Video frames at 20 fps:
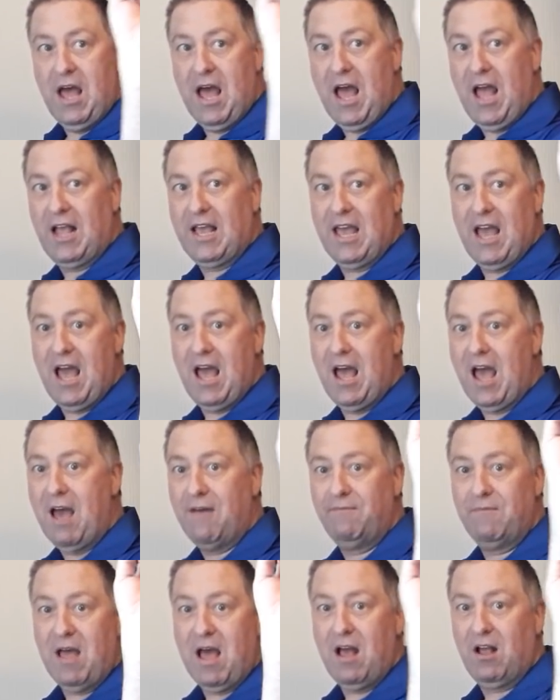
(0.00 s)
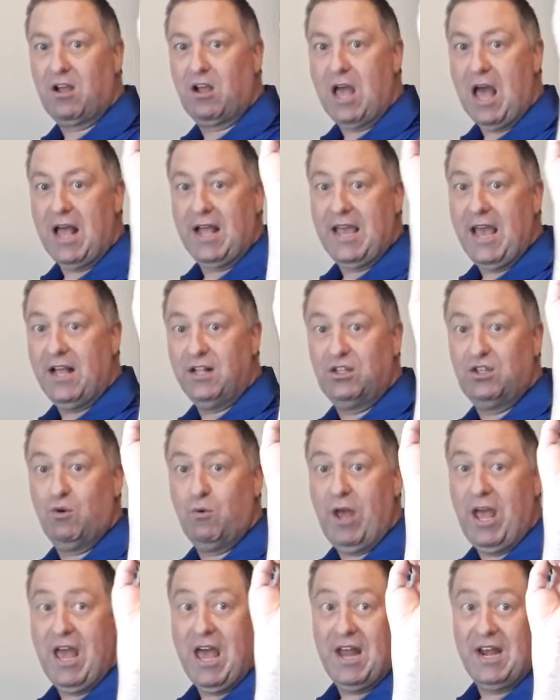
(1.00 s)
I get to
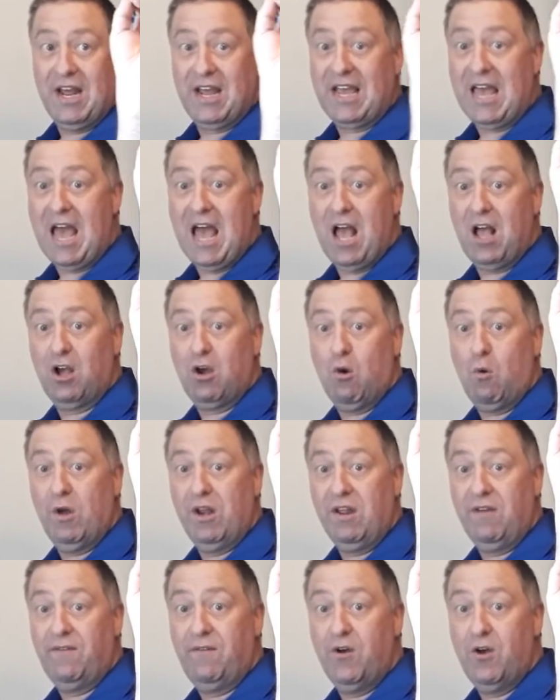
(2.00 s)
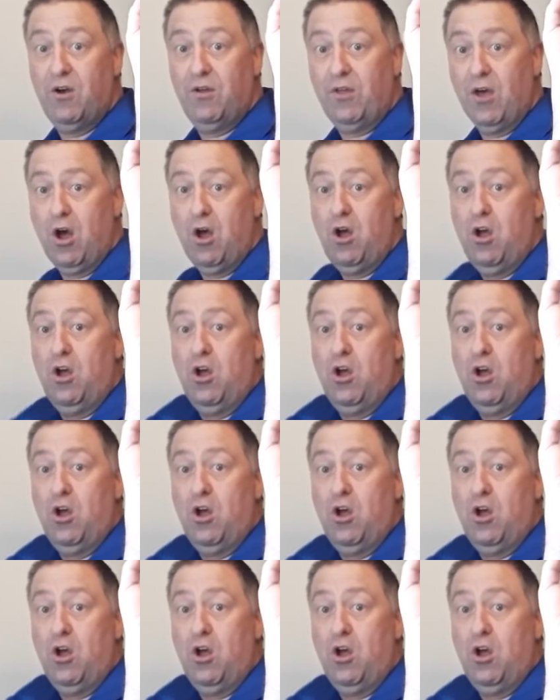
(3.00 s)
it and I can't go any further.